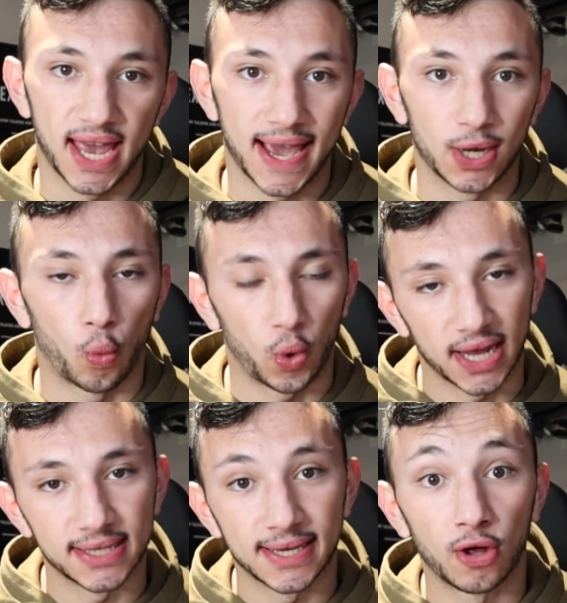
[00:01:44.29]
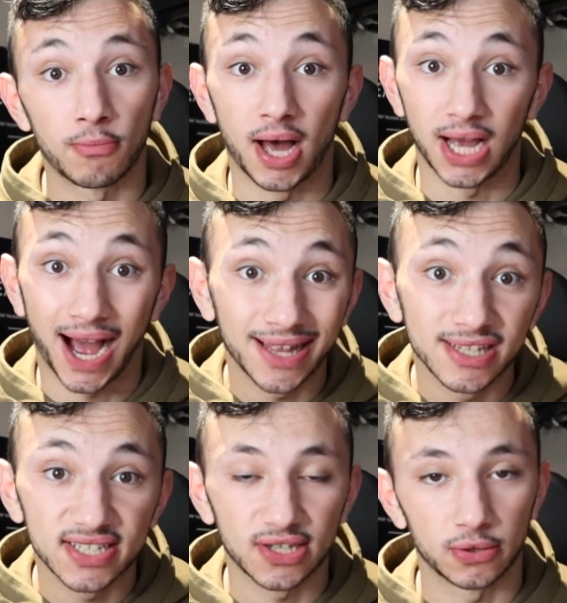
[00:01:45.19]
and when I tell my highly
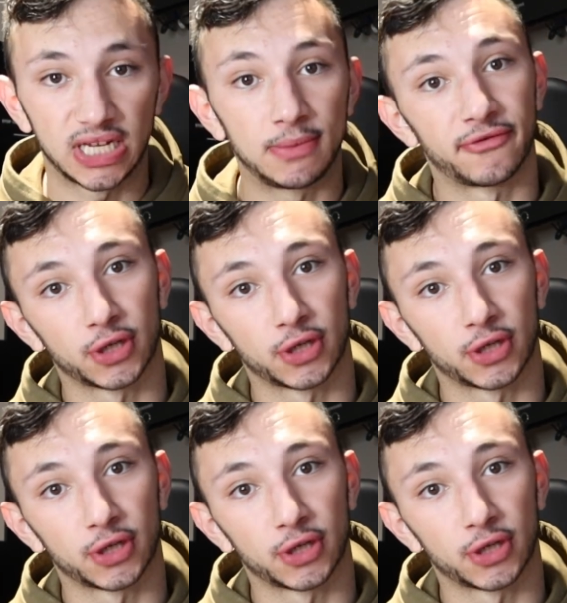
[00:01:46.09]
skilled team of